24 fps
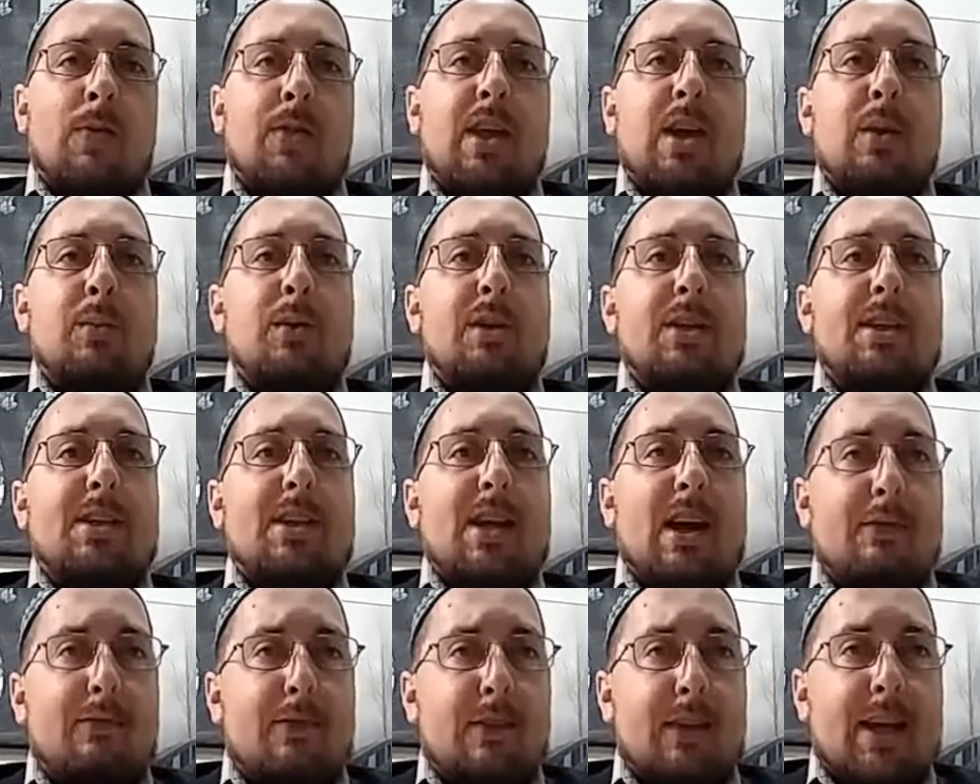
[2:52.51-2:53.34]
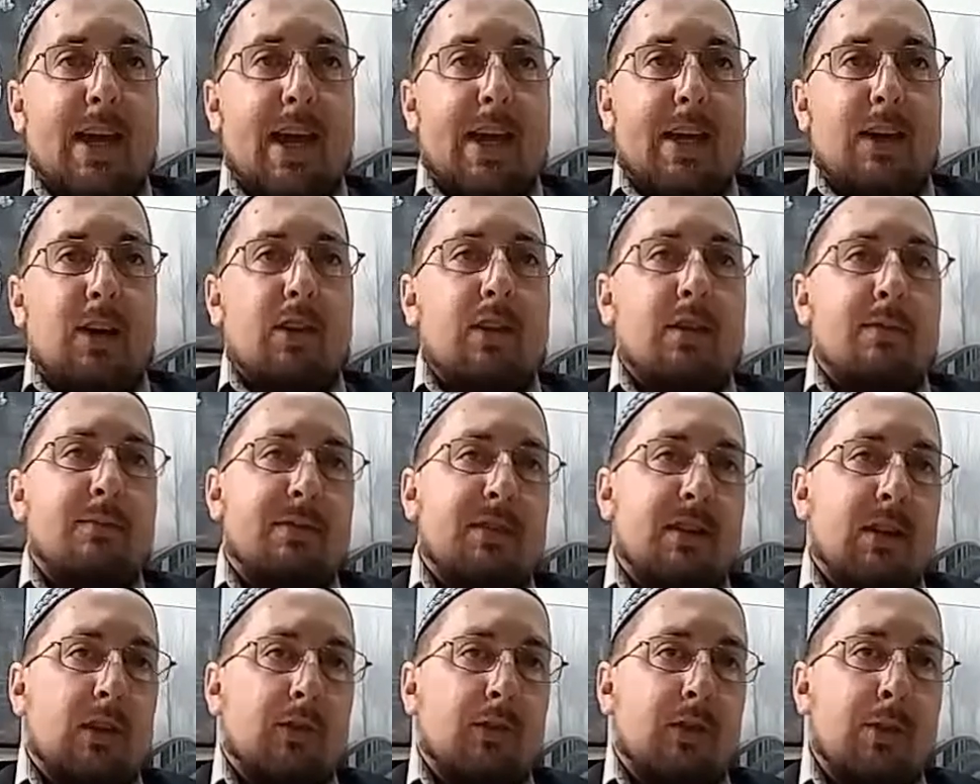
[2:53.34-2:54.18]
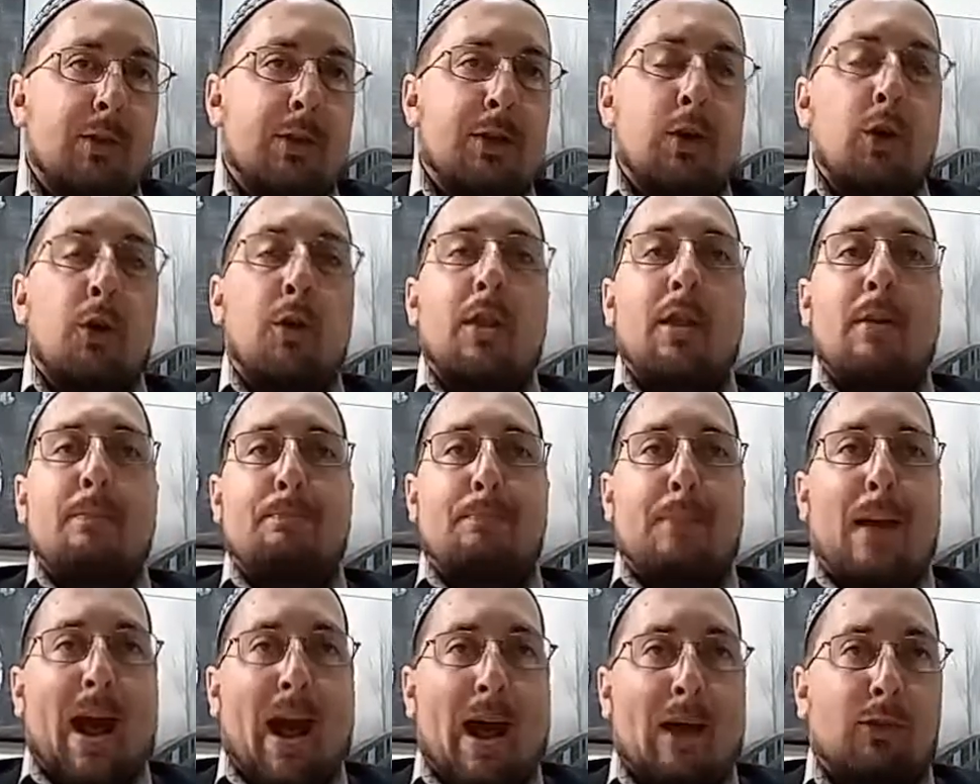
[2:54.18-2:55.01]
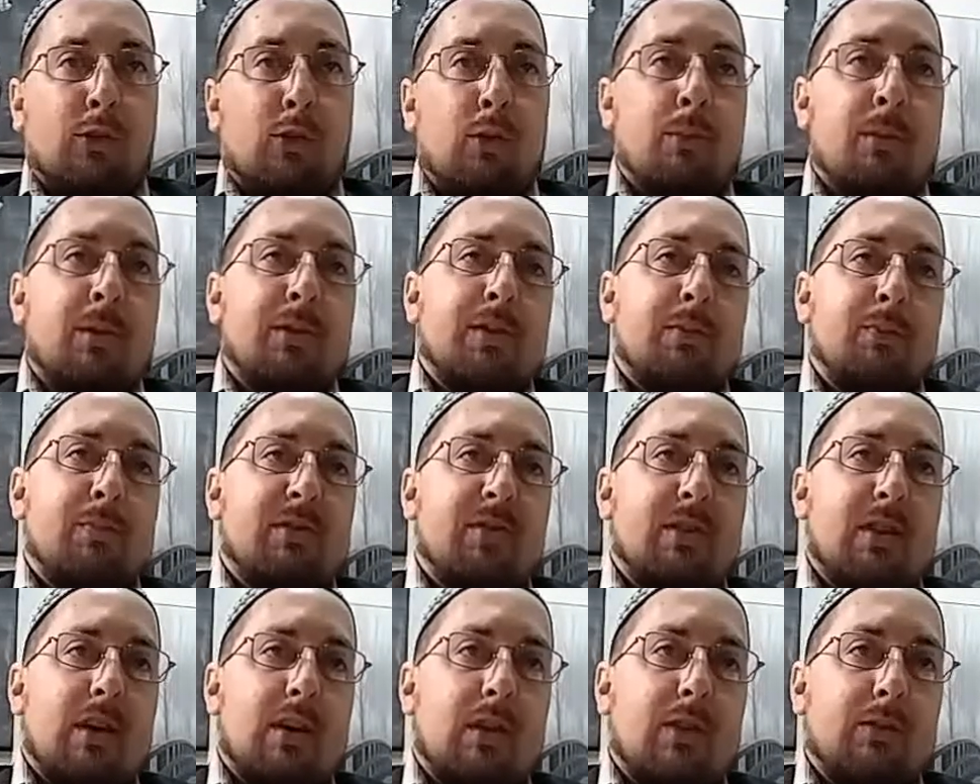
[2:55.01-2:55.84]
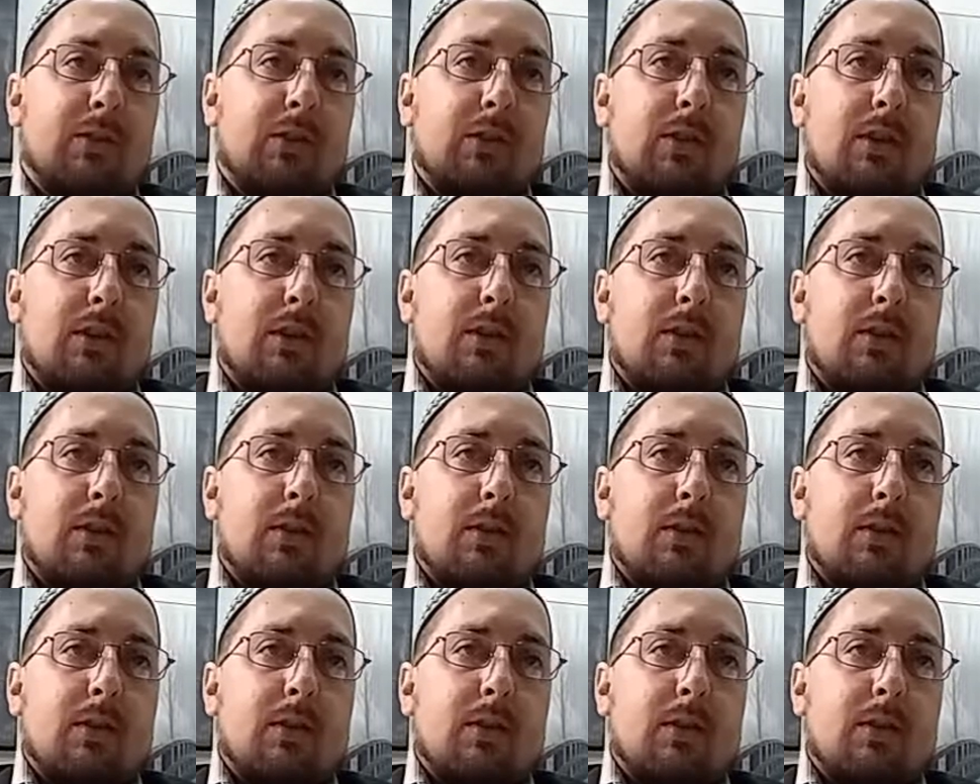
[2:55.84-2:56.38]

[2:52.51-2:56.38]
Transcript: They would defecate on themselves. They would go to the bathroom on themselves.